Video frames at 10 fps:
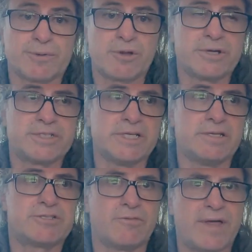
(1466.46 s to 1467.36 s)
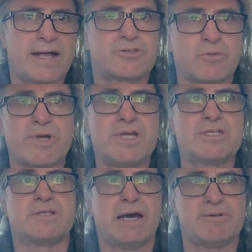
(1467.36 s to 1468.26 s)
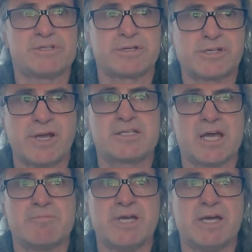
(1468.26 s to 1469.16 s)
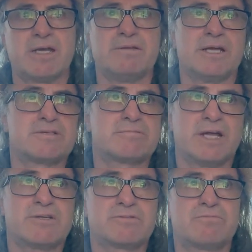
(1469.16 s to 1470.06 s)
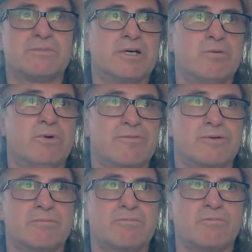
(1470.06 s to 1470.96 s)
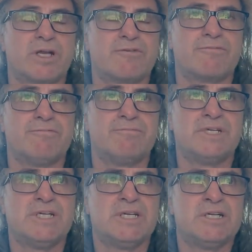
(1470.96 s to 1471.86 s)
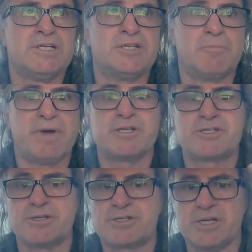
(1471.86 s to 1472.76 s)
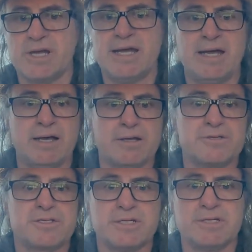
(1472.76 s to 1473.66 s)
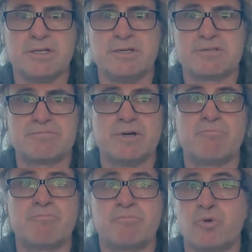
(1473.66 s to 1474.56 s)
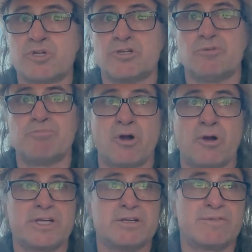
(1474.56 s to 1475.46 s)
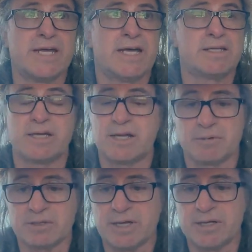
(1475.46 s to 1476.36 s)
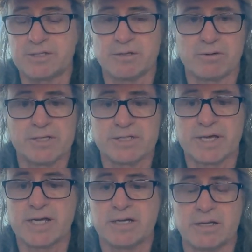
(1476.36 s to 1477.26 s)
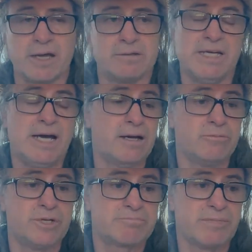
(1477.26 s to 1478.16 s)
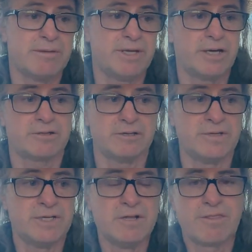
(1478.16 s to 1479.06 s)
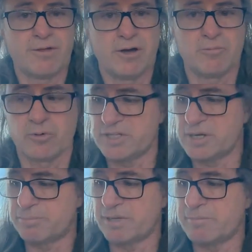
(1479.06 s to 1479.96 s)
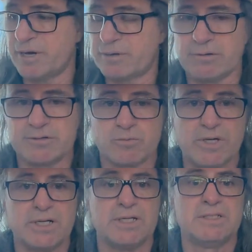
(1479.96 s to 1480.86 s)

her, it did. So that's the reason. That was a change that I made, and that's whatever dimension she has is a result partly of that. And I'm glad she resonated. And I wish maybe I could have thought more deeply about her as well.